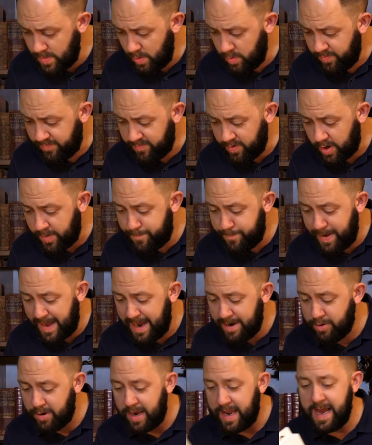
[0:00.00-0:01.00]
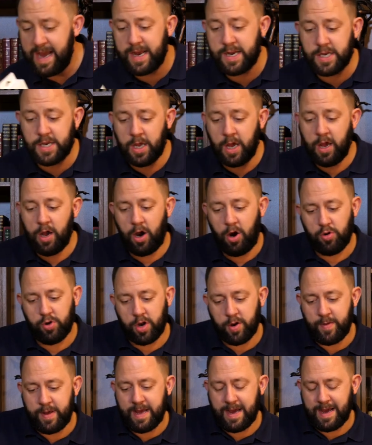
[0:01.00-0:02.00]
We've got a Parallax. Hold
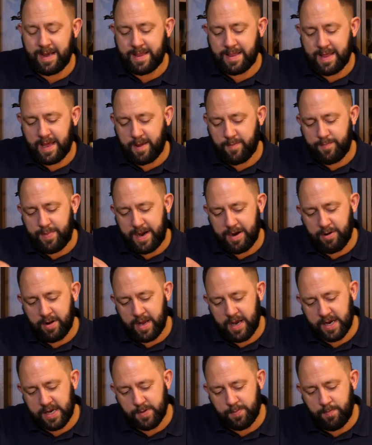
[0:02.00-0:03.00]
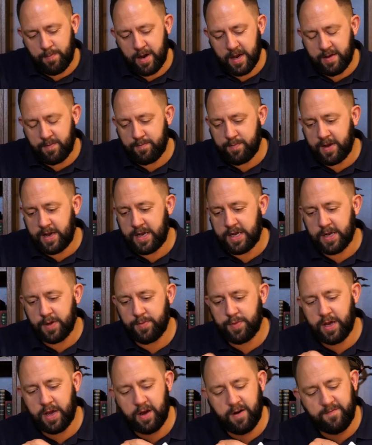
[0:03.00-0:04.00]
on a minute, I think Parallax might be
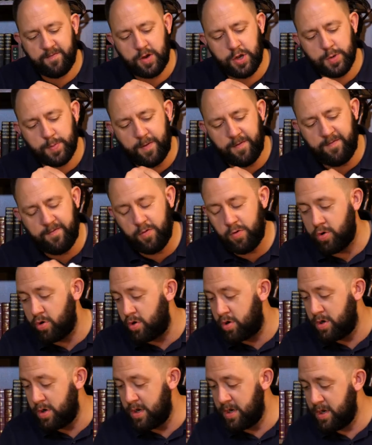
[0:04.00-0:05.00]
something I've used before.